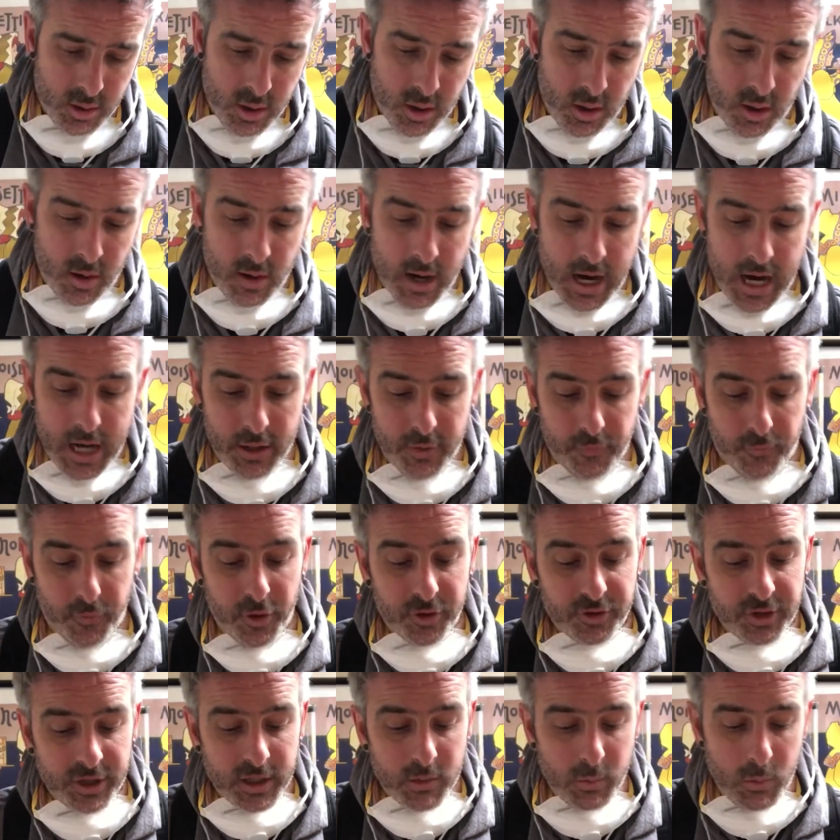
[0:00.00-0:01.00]
All right,
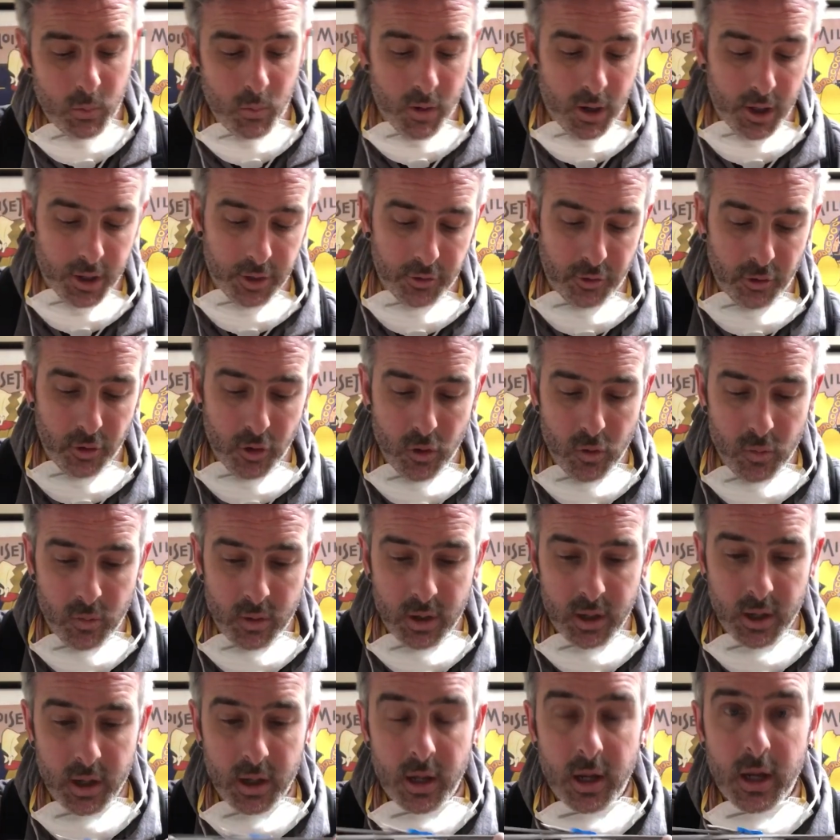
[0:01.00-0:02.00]
first thing that we want to do
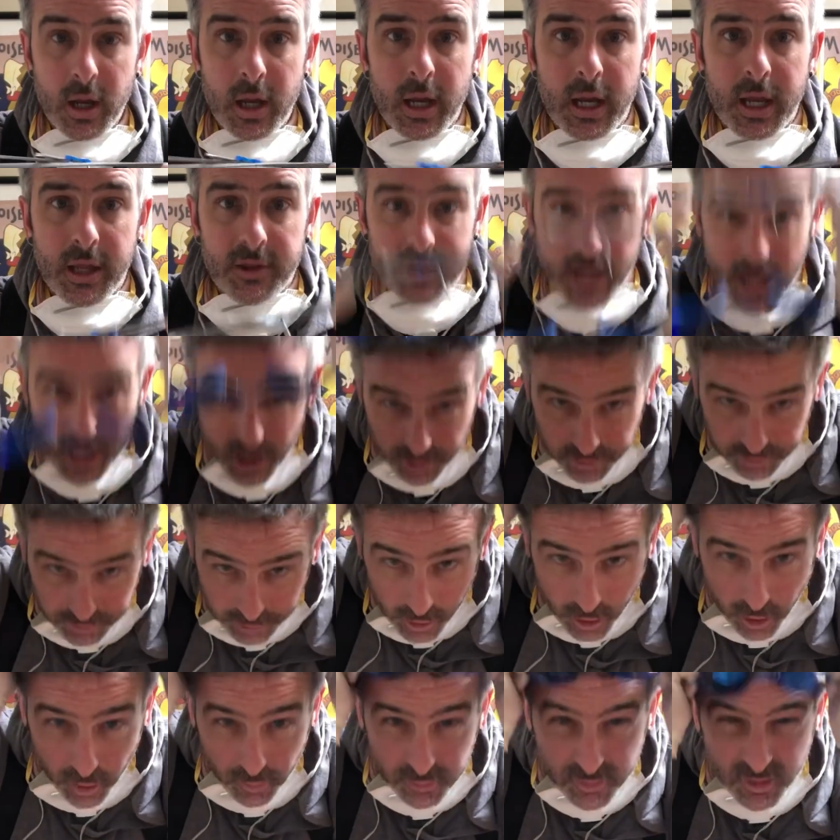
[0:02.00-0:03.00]
is get
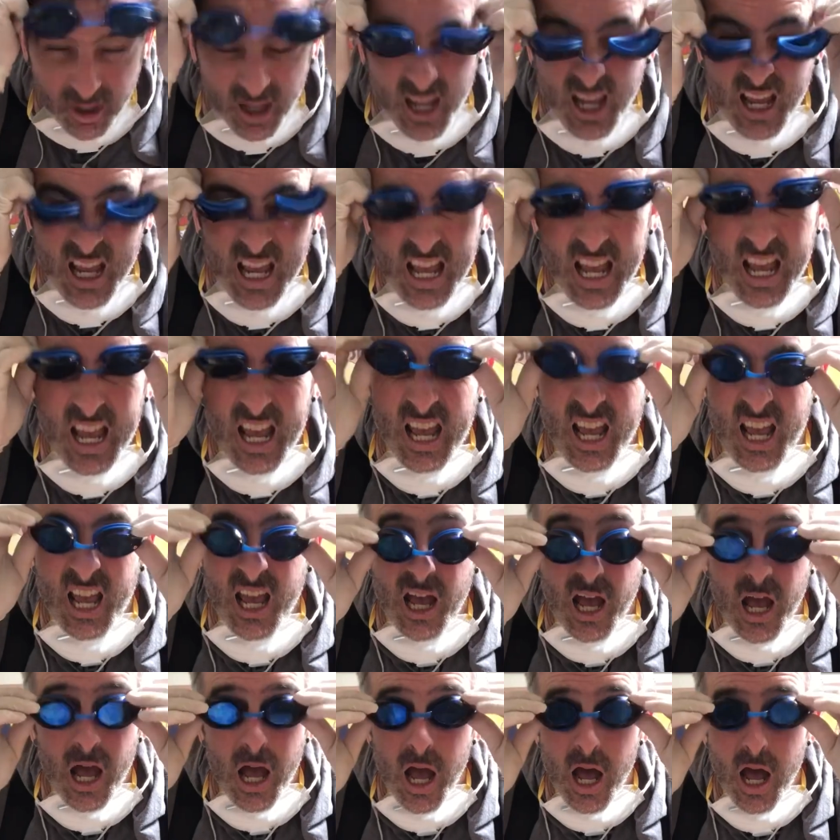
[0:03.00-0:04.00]
ourselves
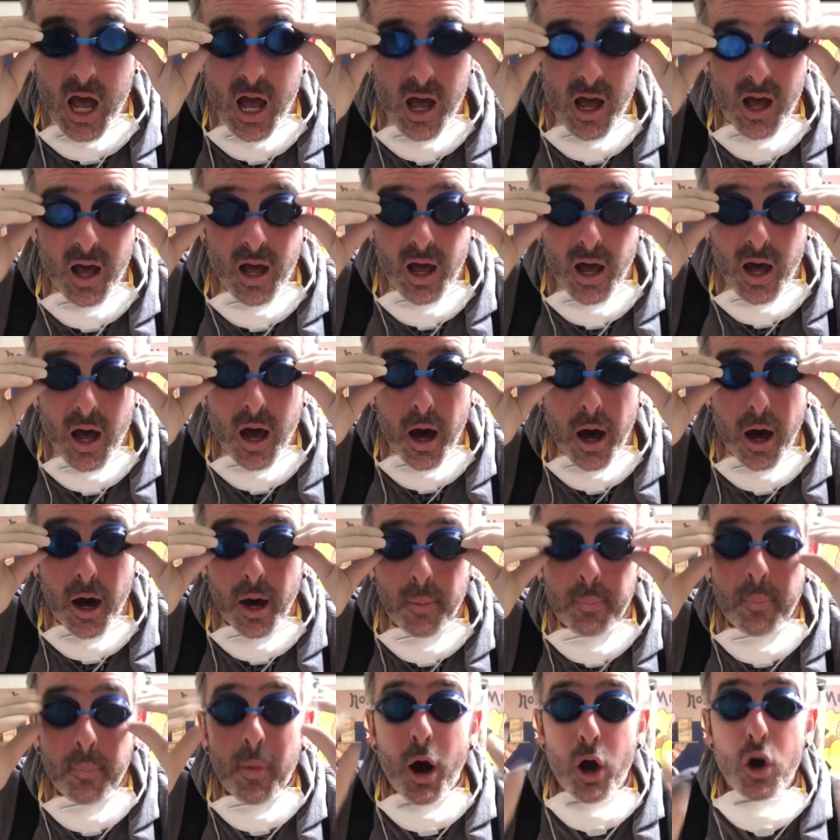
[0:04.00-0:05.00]

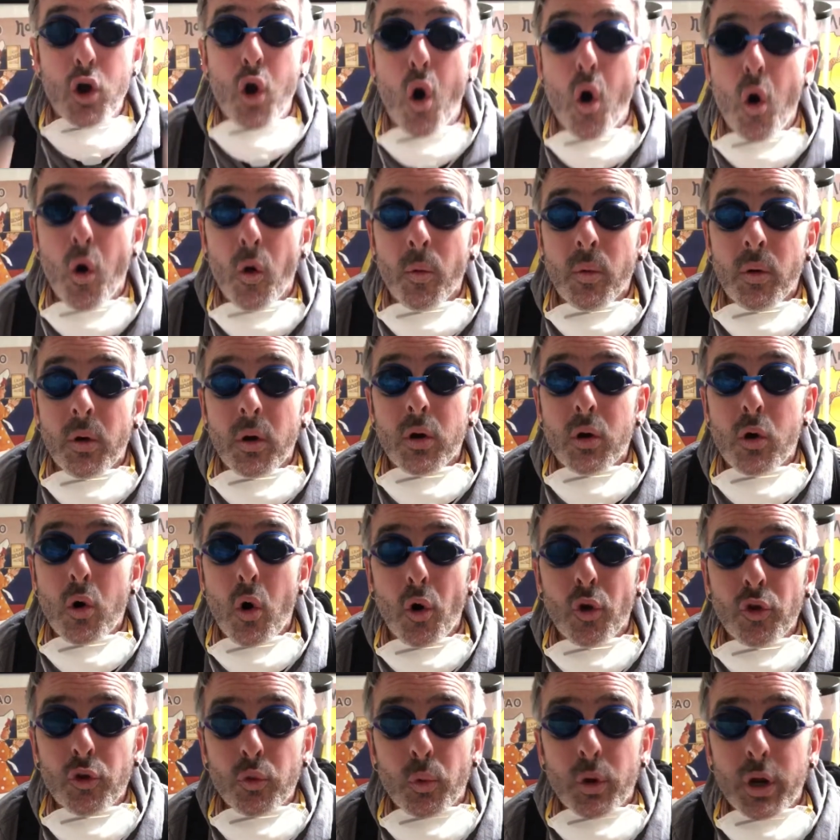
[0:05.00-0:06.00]
a goal.
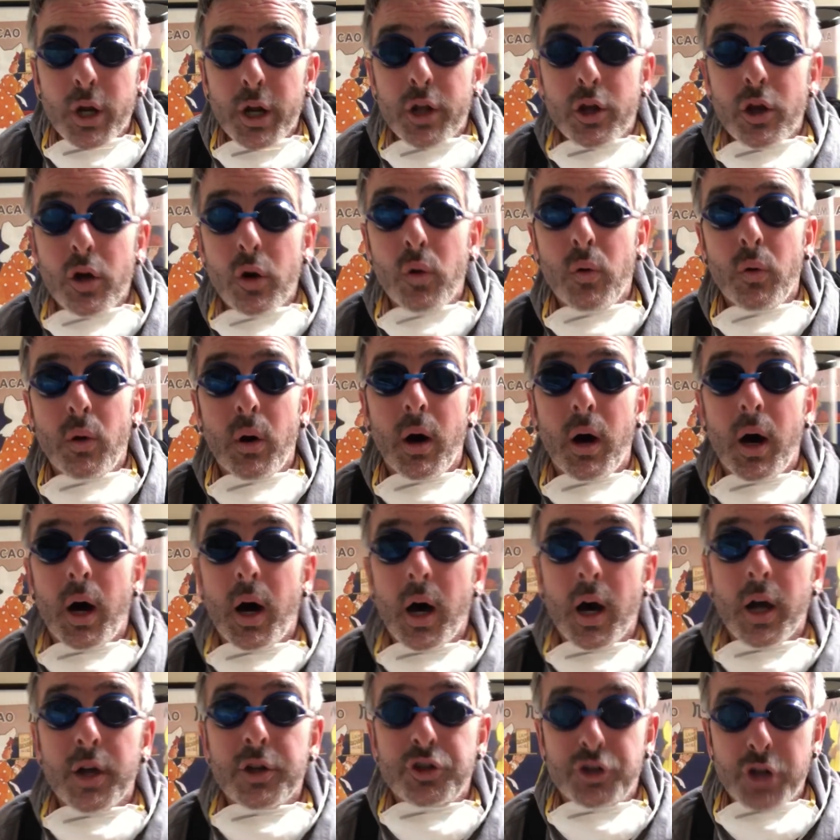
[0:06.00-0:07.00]
Goals, we're going to go
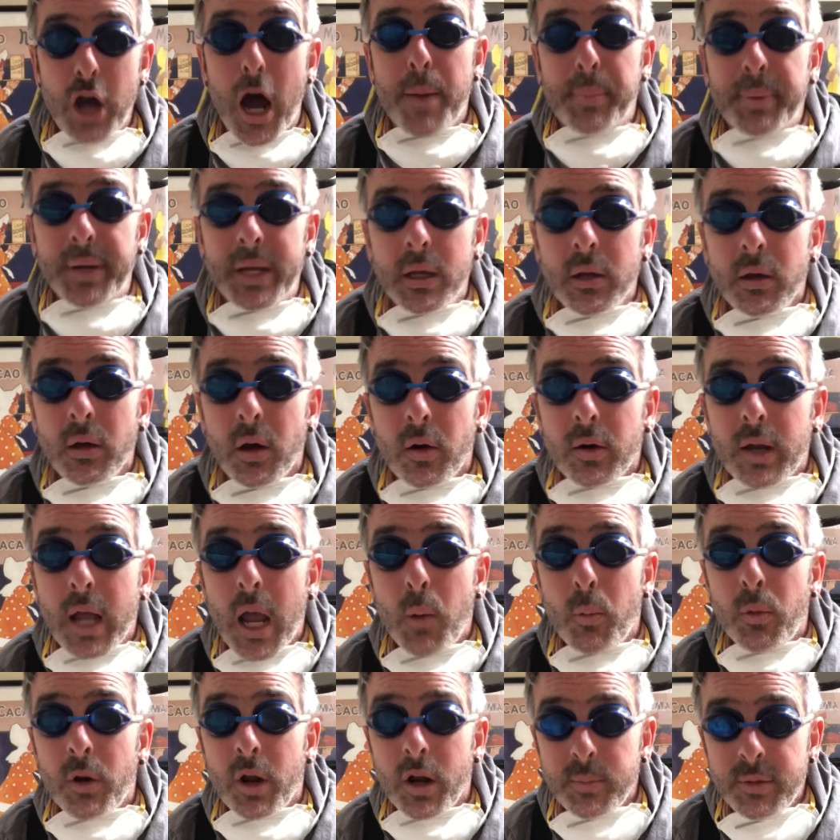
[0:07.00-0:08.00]
shopping, okay?
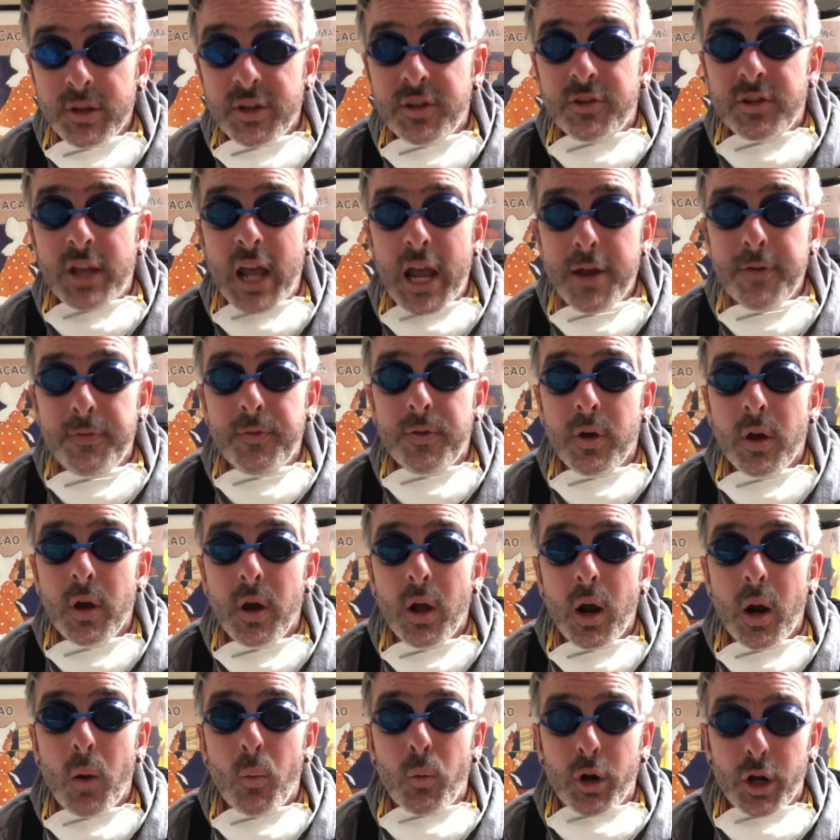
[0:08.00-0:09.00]
We're going to be safe,
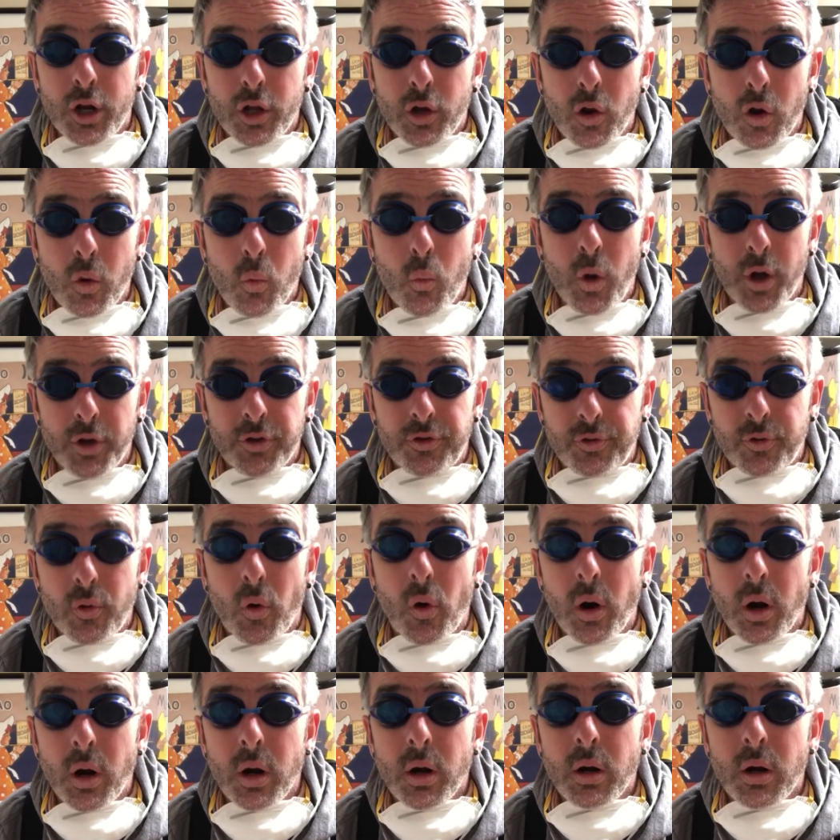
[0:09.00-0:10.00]
and we're going to go to one
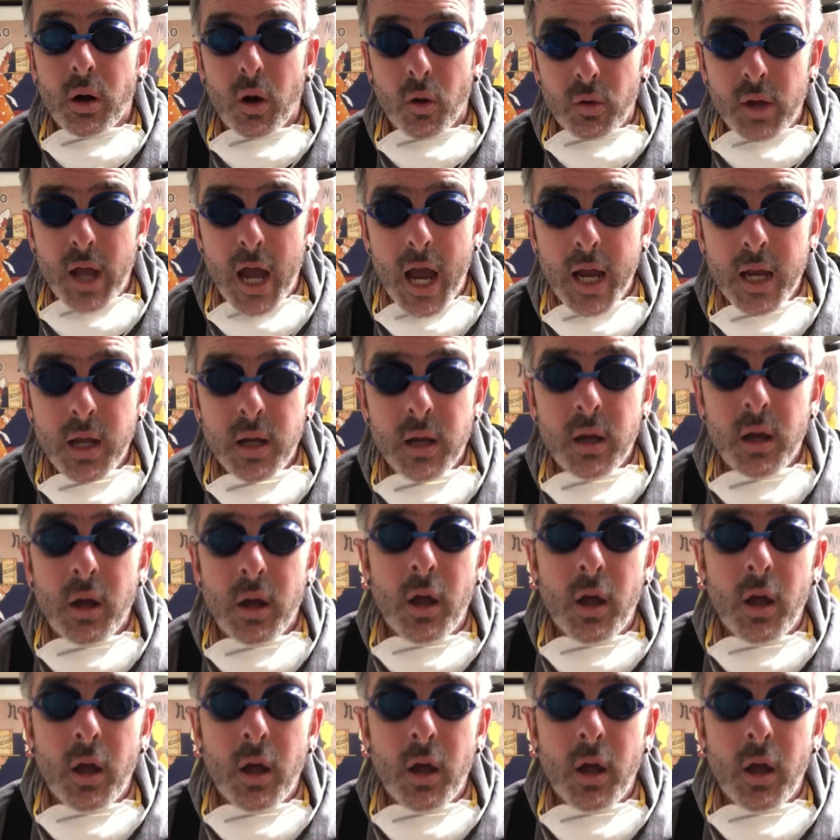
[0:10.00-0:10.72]
store, okay?